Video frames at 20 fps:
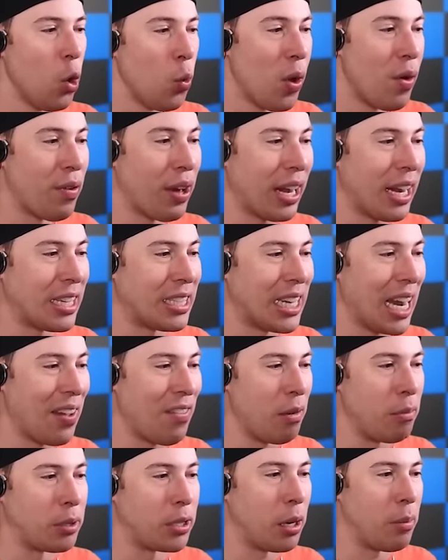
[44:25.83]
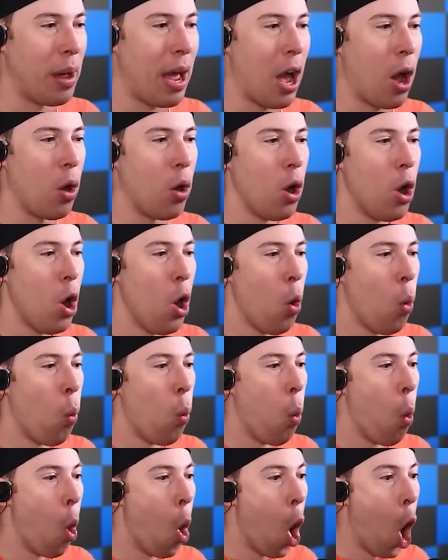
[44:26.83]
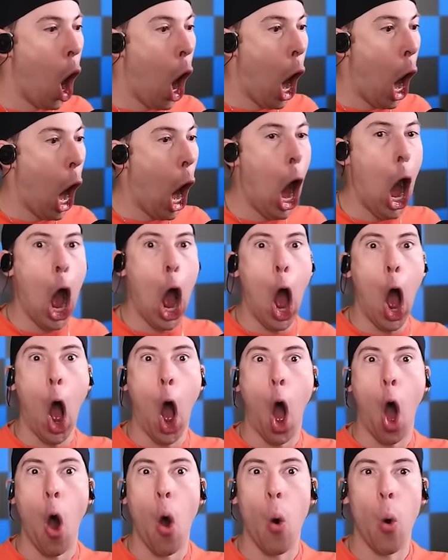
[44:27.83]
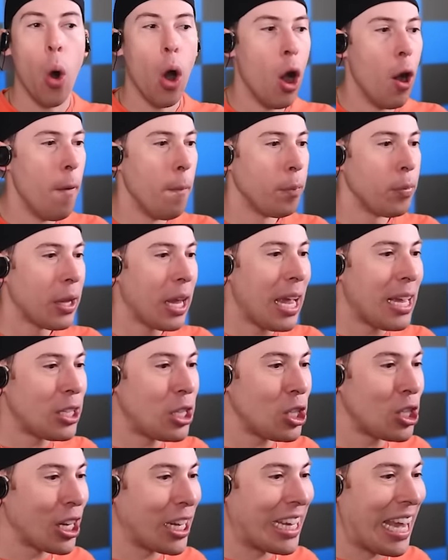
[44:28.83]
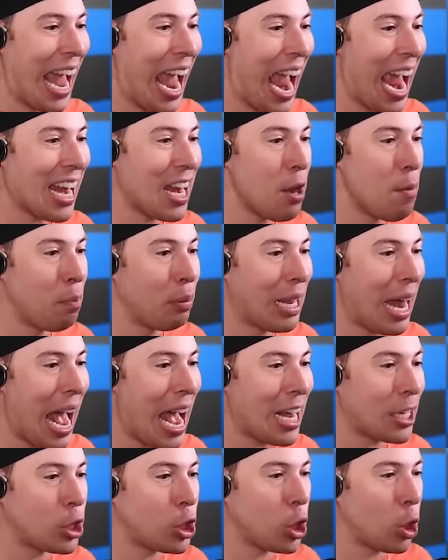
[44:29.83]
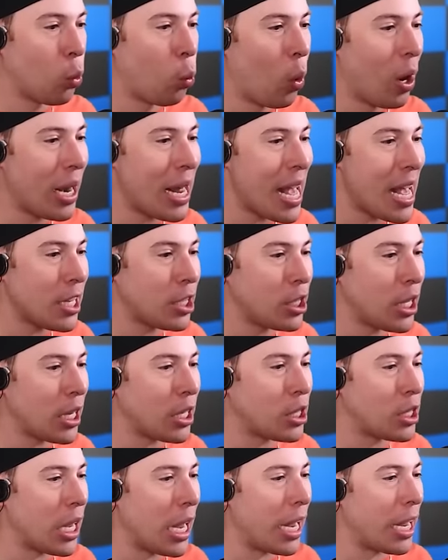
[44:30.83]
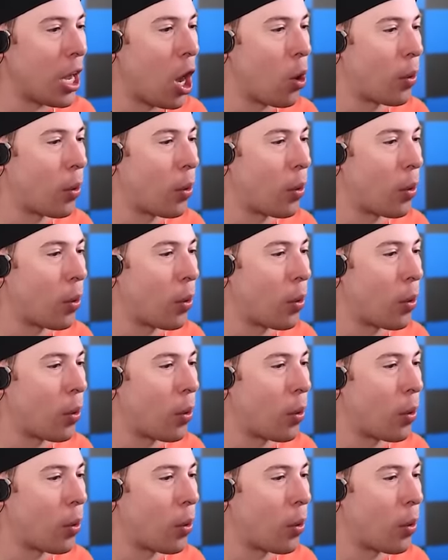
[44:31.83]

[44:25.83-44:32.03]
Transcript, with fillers: We've got to save him somehow. Whoa. Is this a cannon blaster? What is this thing?